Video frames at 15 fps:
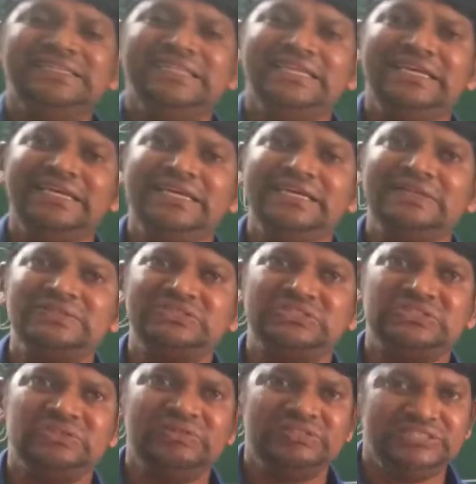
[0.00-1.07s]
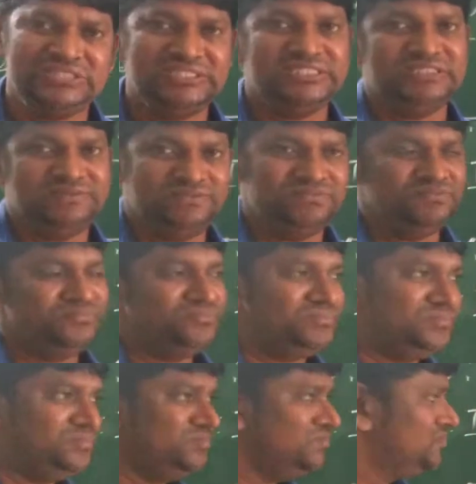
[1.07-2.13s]
their solution.
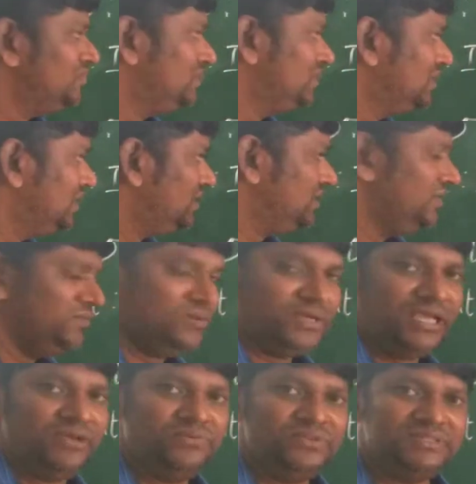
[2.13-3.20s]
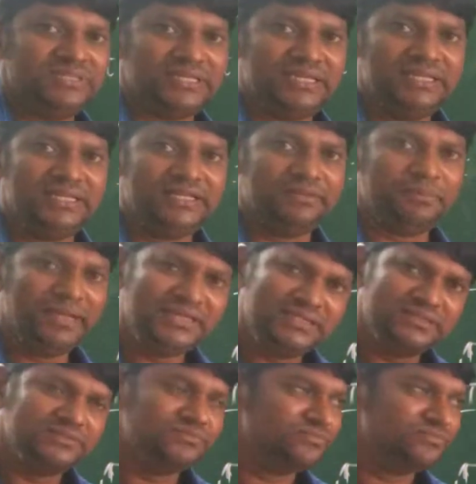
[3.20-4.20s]
Okay, once again I repeat.